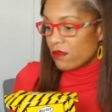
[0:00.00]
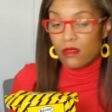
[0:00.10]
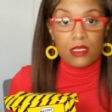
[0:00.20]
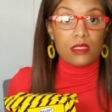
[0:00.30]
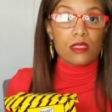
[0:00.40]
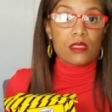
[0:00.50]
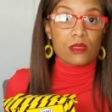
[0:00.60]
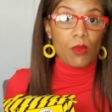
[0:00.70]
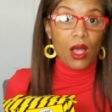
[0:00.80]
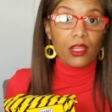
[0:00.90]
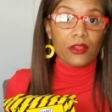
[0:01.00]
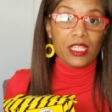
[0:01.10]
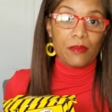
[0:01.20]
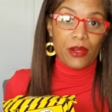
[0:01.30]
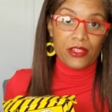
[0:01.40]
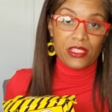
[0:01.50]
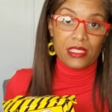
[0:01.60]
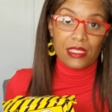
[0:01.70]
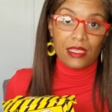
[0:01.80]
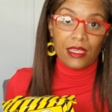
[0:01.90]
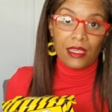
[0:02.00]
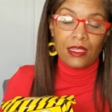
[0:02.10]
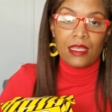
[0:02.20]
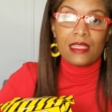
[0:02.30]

this smaller emergency kit